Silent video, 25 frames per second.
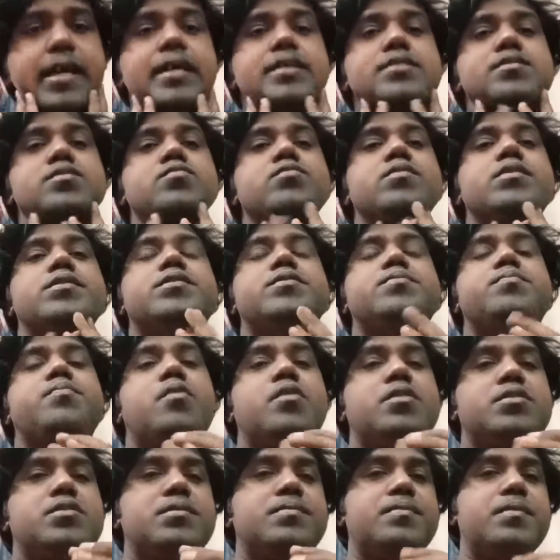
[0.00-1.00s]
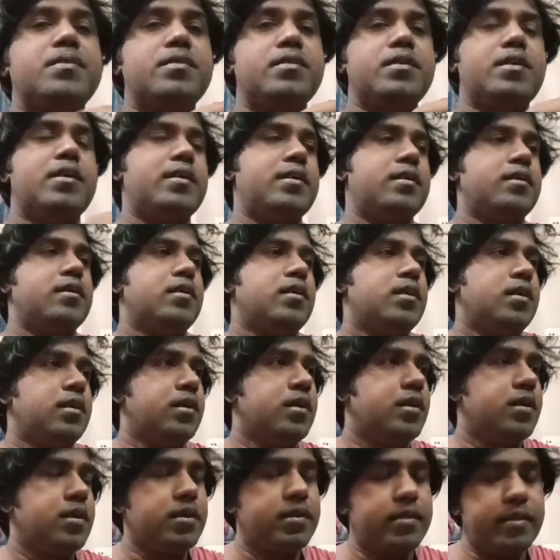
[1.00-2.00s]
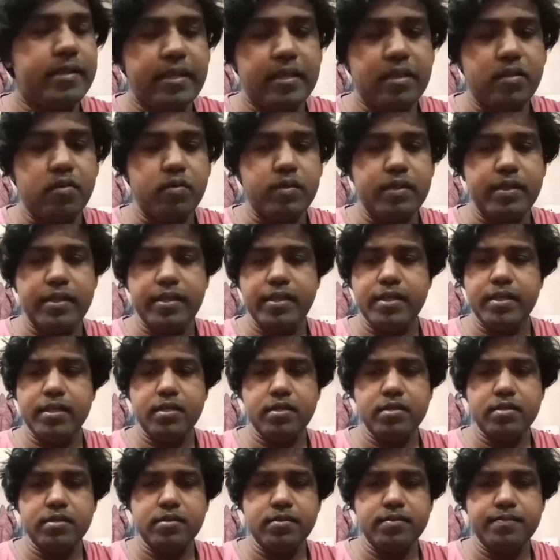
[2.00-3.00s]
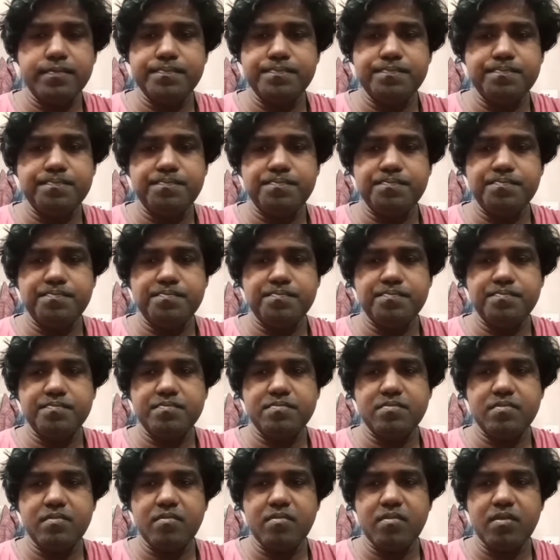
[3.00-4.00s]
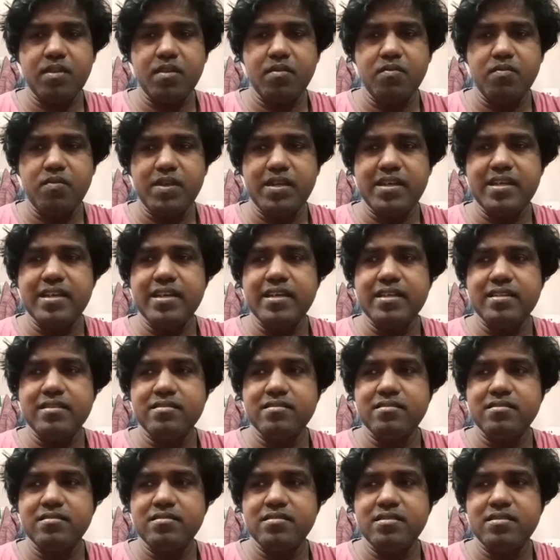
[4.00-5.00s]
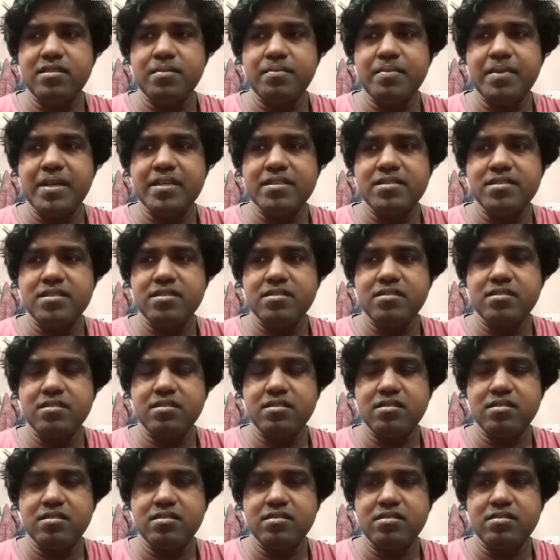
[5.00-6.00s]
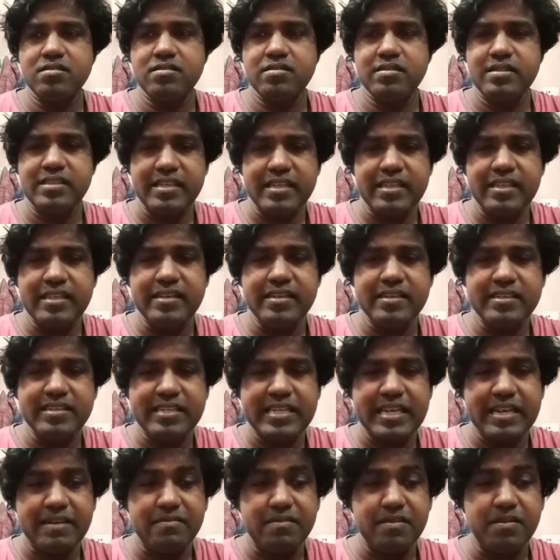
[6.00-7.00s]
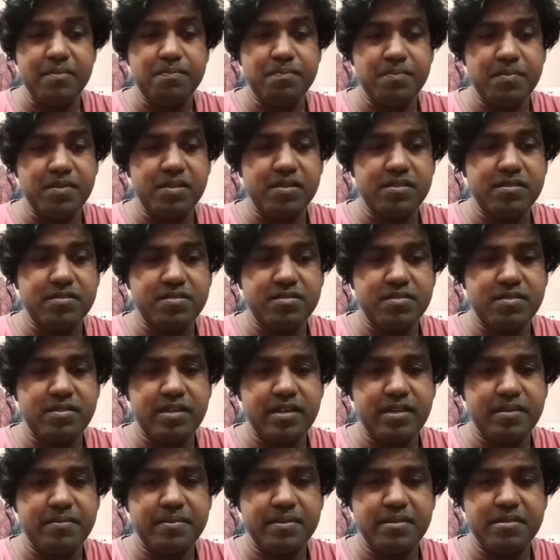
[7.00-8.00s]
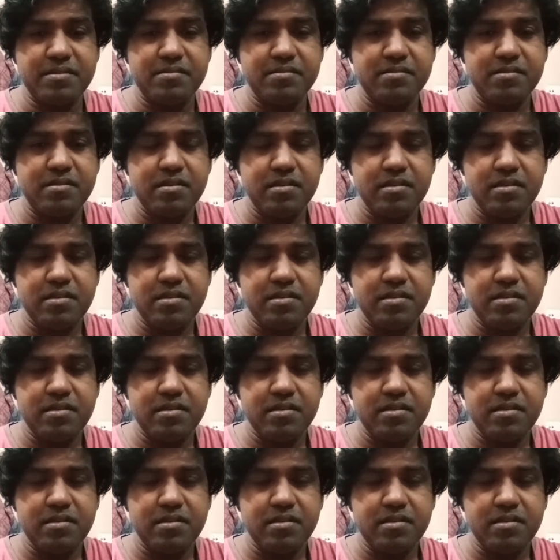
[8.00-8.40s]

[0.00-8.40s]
as soon as possible. Then only we can imagine really a developed country. I mean,